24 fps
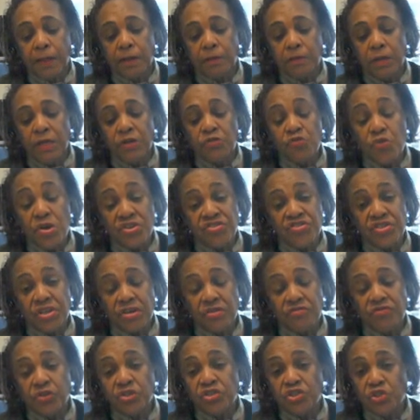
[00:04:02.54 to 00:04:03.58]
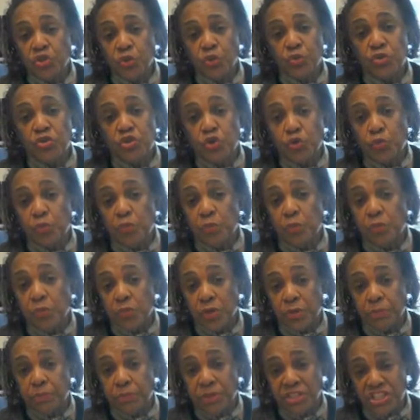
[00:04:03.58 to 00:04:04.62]
enriching for students who
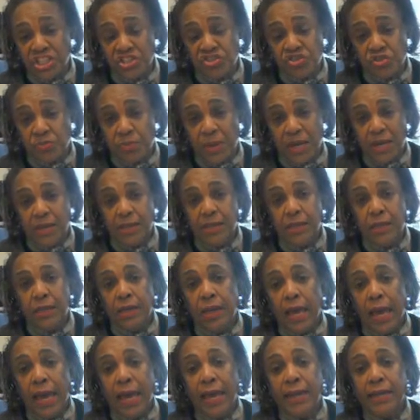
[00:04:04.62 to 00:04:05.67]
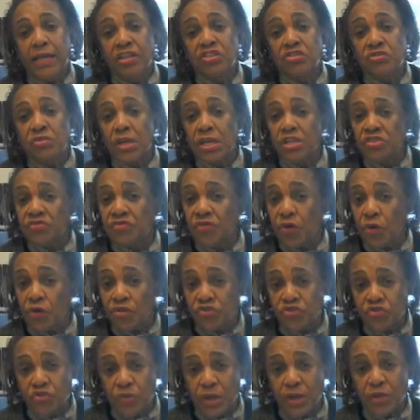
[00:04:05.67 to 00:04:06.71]
participate, and it's very
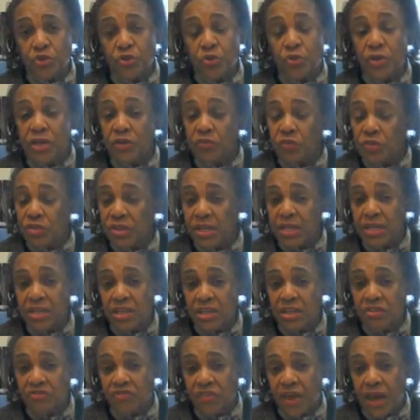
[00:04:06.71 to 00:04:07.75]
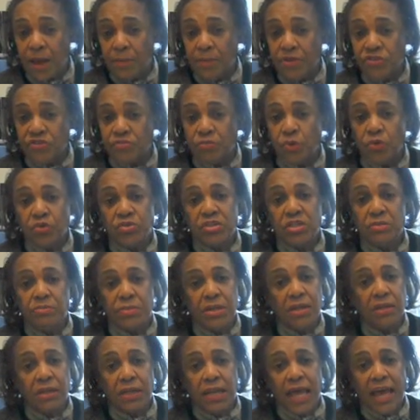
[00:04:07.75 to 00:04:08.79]
strict. You live with Indian families, mostly
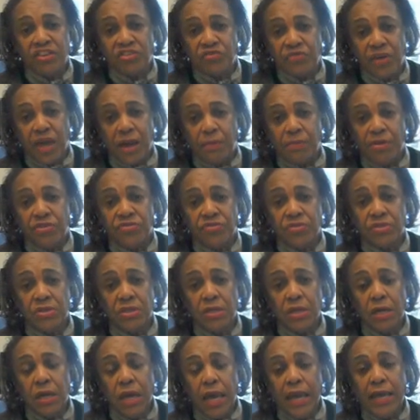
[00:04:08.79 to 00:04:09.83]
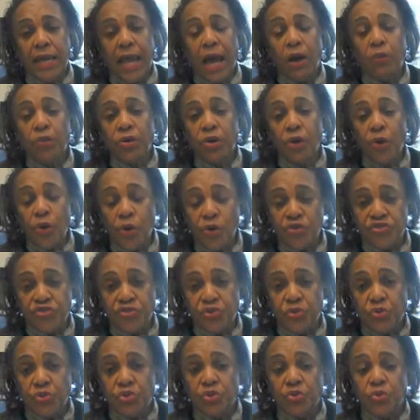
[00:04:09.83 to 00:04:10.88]
middle-class families, and I would urge
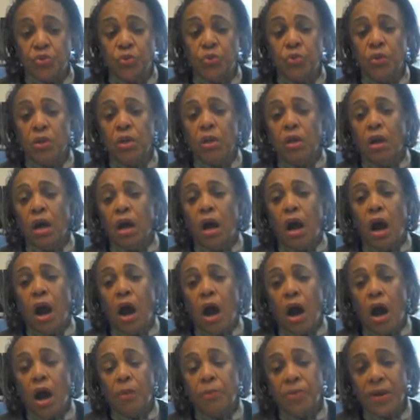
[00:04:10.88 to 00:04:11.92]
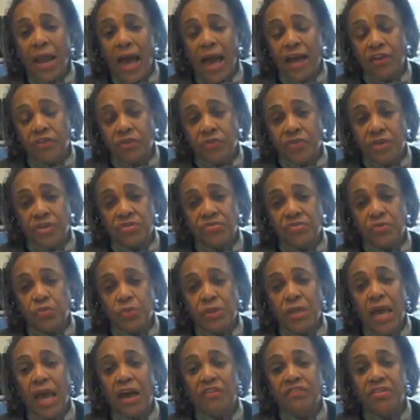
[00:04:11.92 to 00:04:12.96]
you to apply to this.
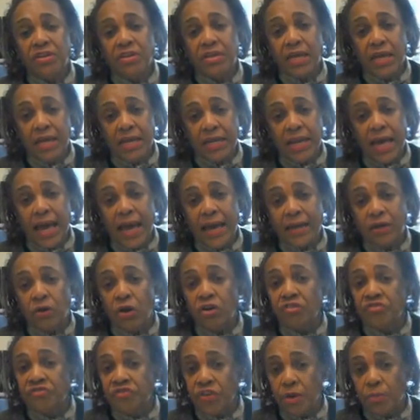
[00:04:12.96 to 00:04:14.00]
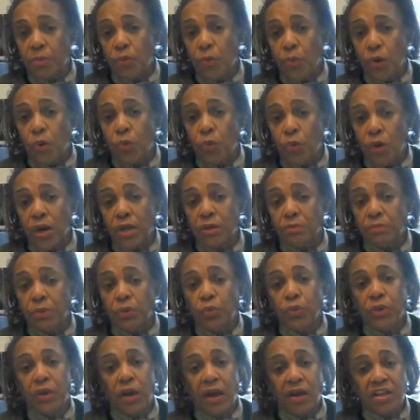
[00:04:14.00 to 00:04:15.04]
We have a deadline of February 1, but
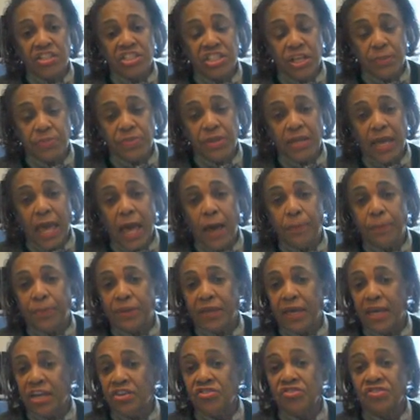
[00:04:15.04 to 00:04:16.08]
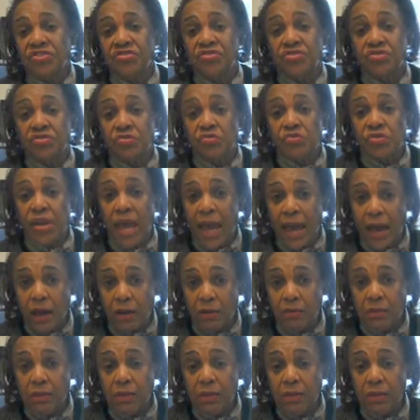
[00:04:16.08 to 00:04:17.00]
we are accepting applications now.